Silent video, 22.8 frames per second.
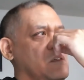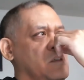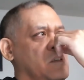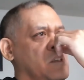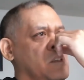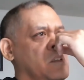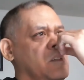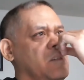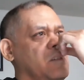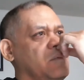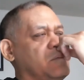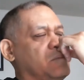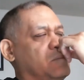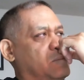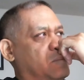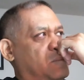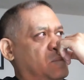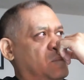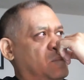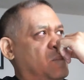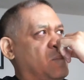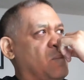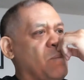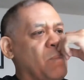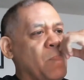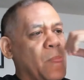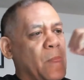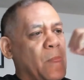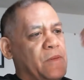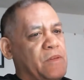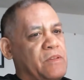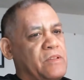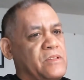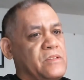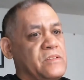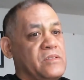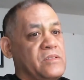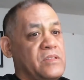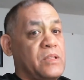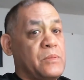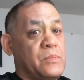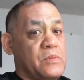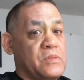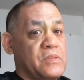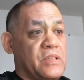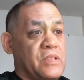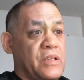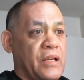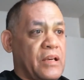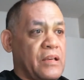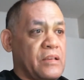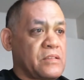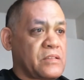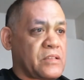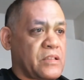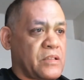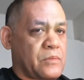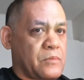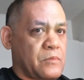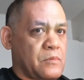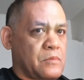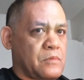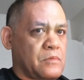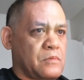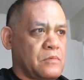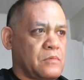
And the, and the disciples, they ask him,